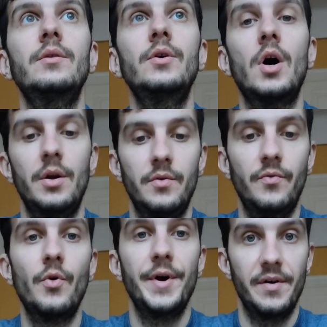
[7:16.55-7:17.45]
gone
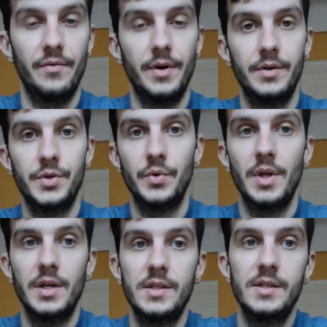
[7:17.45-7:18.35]
forever, so
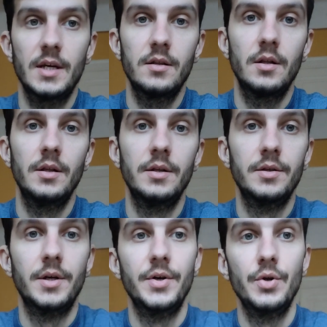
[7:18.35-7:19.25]
they settle
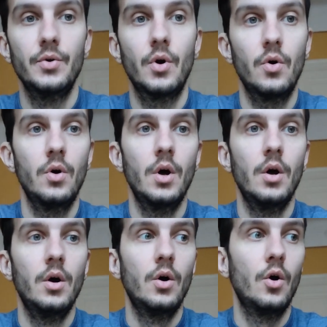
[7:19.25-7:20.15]
in their new
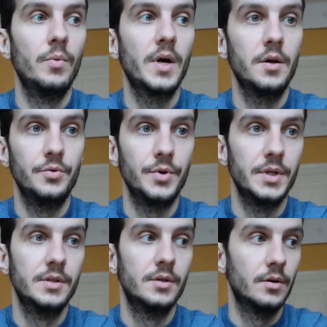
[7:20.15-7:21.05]
home
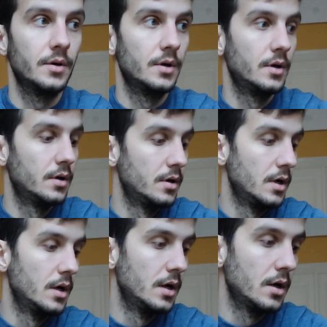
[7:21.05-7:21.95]
countries or
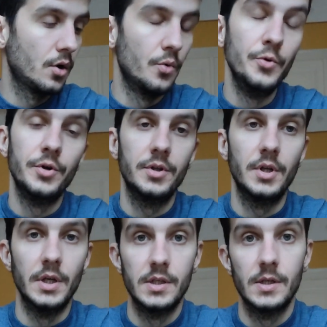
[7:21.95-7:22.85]

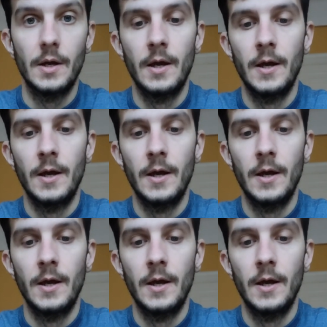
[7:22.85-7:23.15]
communities